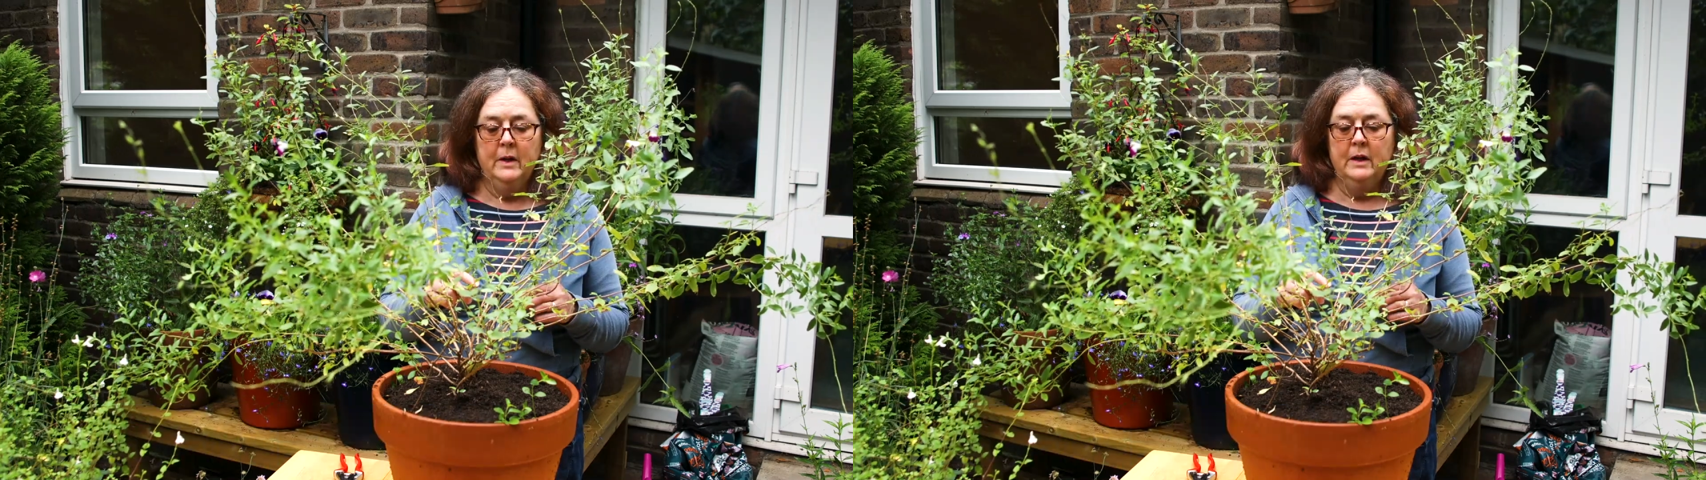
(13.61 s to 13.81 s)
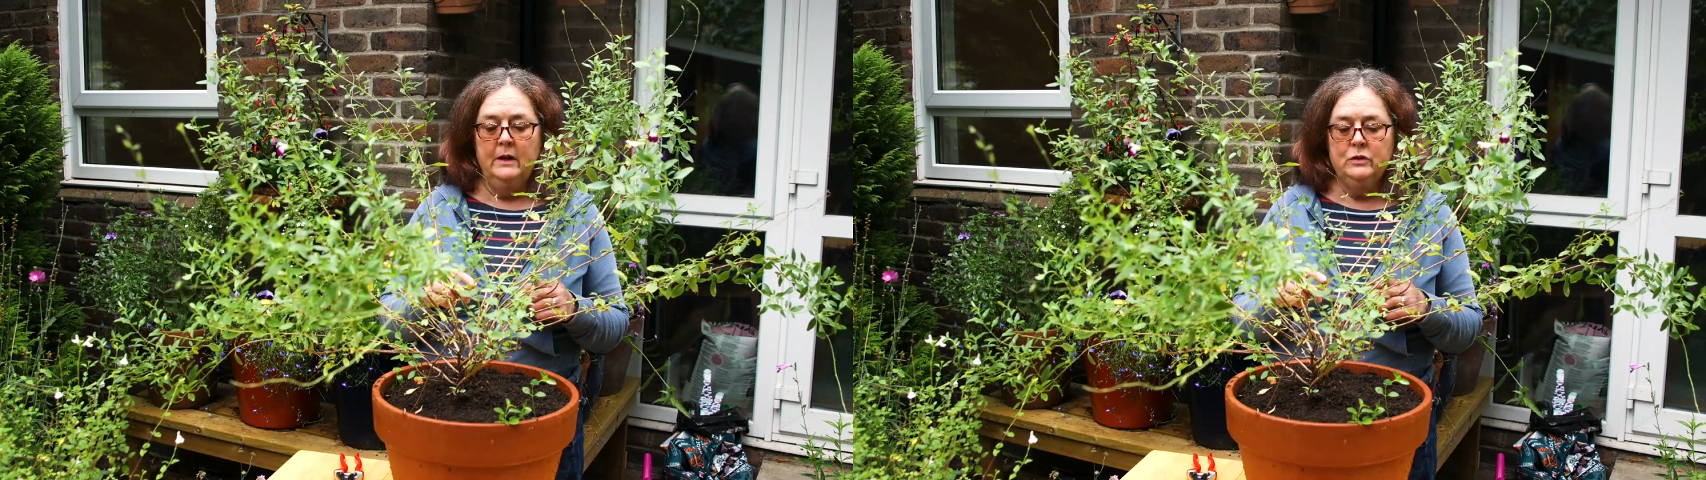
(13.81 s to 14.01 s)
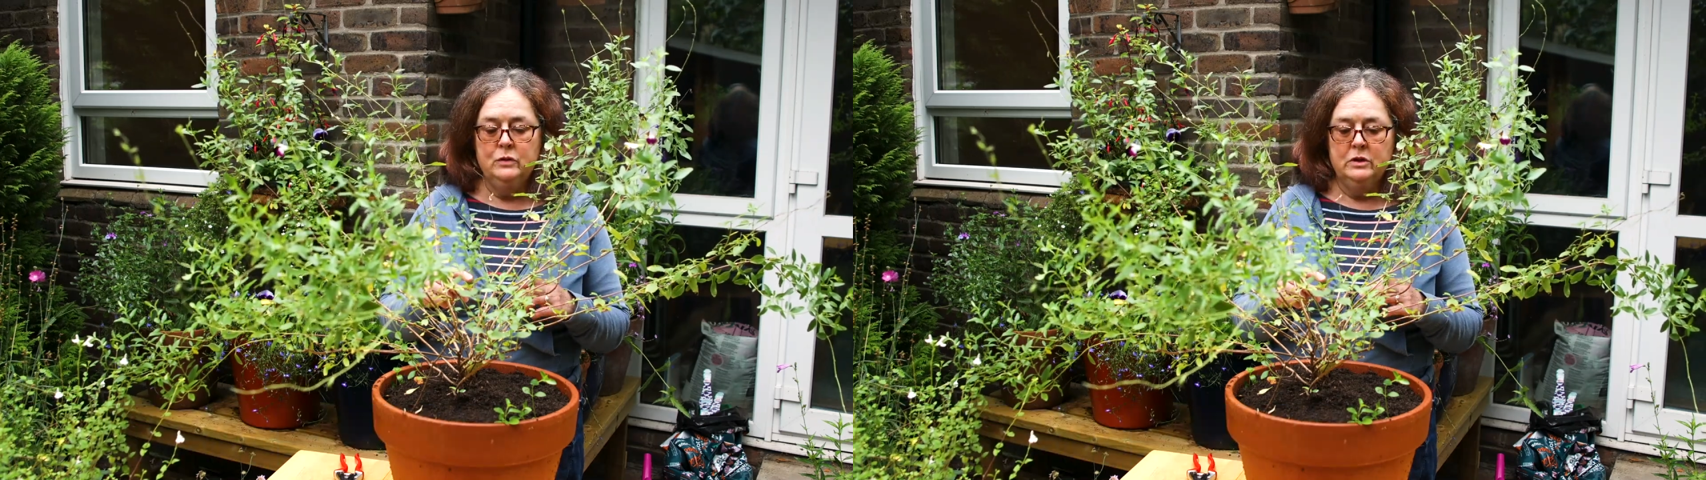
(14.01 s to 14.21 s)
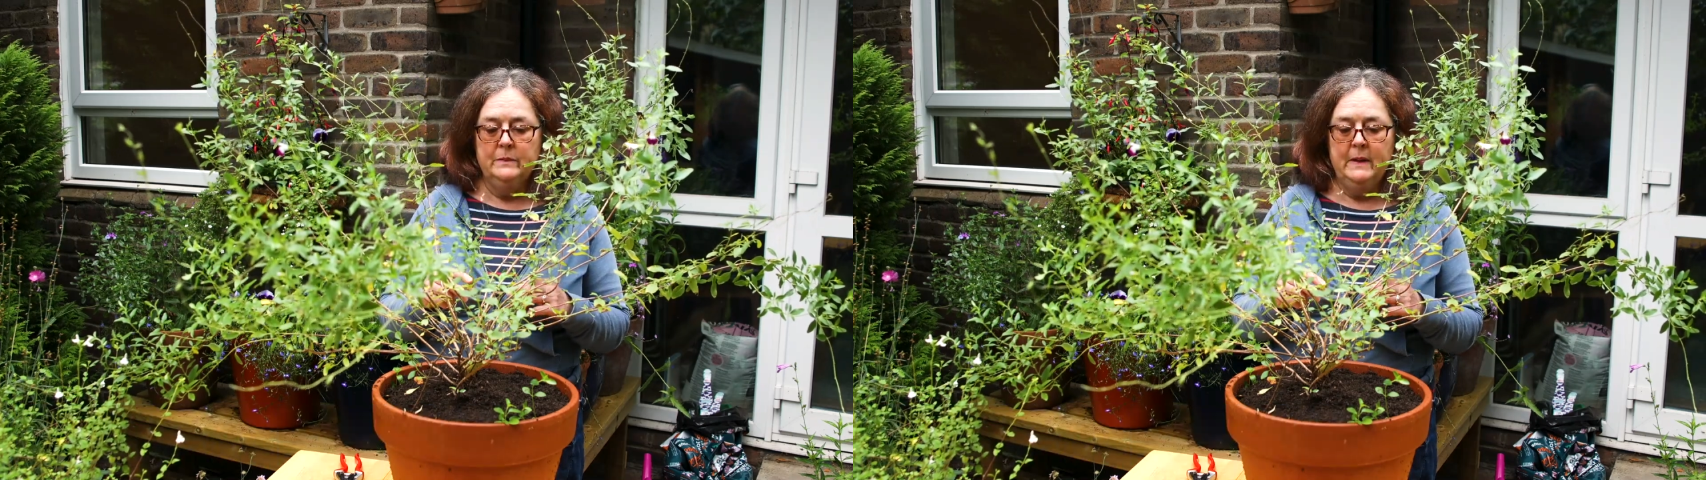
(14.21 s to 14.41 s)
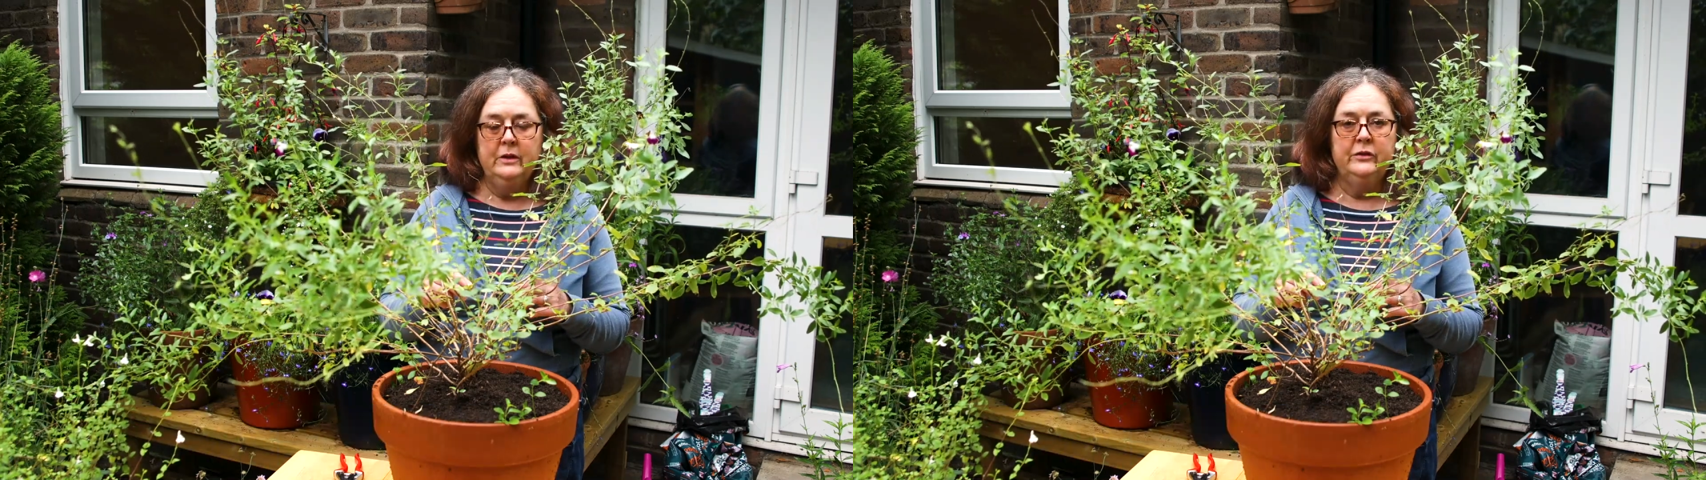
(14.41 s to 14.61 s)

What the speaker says: and I've talked about